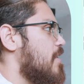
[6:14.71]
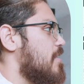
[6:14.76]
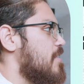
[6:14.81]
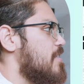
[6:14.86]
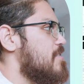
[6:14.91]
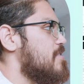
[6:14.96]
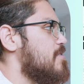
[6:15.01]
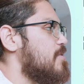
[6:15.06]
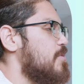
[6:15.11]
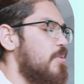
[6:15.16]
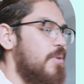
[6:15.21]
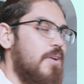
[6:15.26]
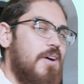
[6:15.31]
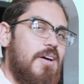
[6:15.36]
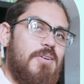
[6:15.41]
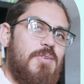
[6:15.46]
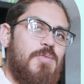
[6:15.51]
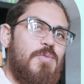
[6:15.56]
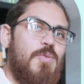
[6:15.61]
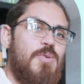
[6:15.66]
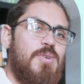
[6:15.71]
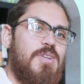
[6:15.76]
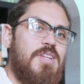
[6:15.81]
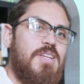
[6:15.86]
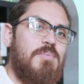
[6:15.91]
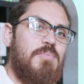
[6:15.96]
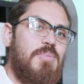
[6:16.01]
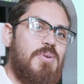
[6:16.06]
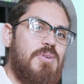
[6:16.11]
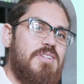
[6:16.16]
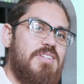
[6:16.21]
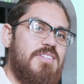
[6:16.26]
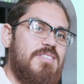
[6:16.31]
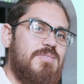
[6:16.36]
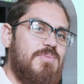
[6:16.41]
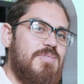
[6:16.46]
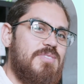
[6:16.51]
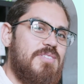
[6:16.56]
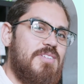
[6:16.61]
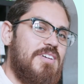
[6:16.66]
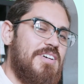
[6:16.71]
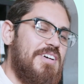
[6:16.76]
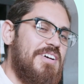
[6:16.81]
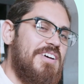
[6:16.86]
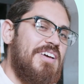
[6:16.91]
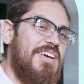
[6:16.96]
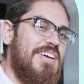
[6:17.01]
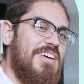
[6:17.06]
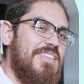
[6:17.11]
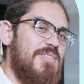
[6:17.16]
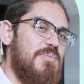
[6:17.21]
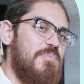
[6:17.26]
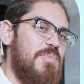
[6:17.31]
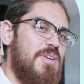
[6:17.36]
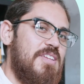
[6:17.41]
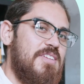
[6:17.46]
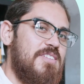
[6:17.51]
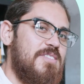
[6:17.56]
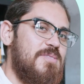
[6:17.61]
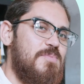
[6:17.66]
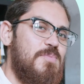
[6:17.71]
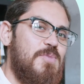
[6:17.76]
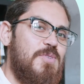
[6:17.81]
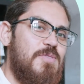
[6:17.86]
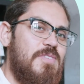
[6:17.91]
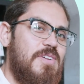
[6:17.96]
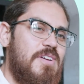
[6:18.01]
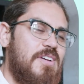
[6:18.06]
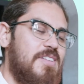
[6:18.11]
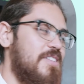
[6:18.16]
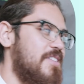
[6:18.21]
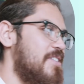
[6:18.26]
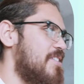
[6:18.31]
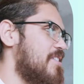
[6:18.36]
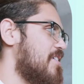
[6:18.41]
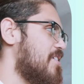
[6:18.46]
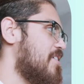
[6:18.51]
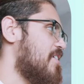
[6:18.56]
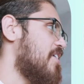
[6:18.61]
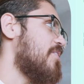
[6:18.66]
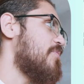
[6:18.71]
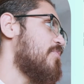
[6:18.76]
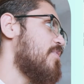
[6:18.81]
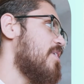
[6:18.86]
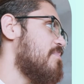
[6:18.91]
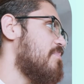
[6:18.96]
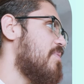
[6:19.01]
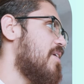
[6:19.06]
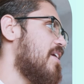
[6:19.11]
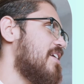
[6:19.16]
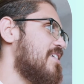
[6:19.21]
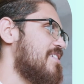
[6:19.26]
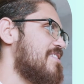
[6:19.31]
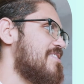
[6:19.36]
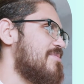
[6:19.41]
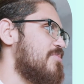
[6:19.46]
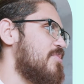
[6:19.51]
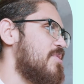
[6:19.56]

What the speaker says: this $2.14 purchase was the Minions movie on Redbox.